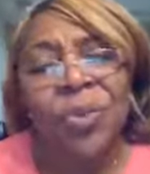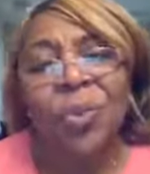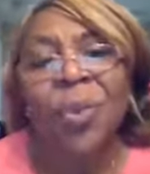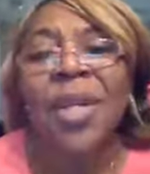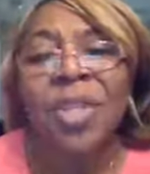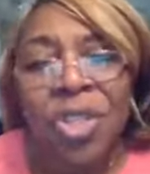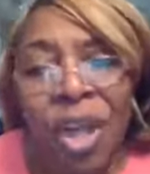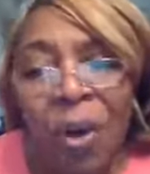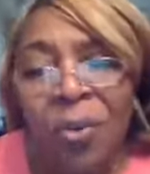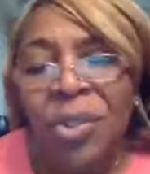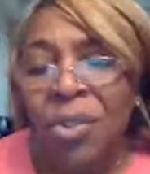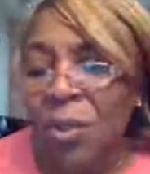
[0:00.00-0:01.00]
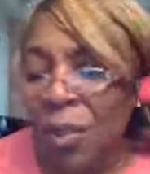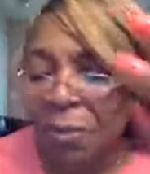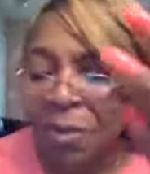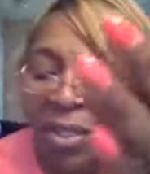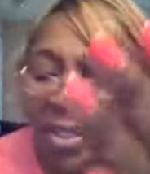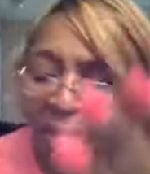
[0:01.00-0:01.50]
And when He chose you,
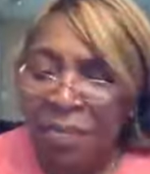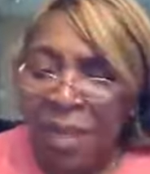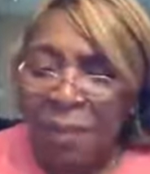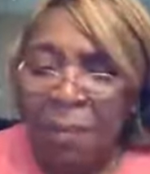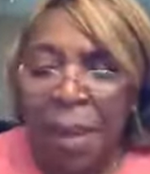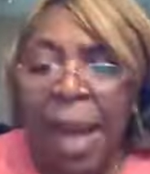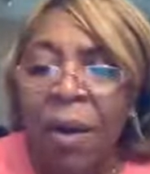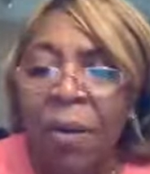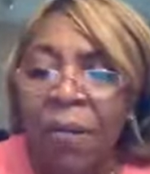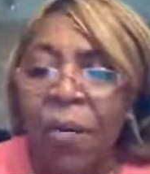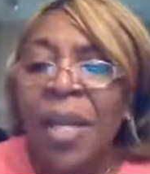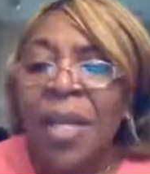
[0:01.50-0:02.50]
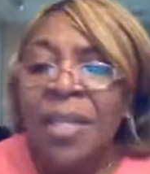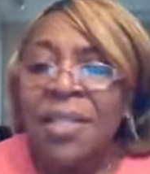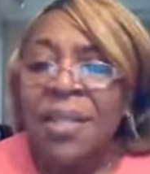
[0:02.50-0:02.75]
He put something powerful,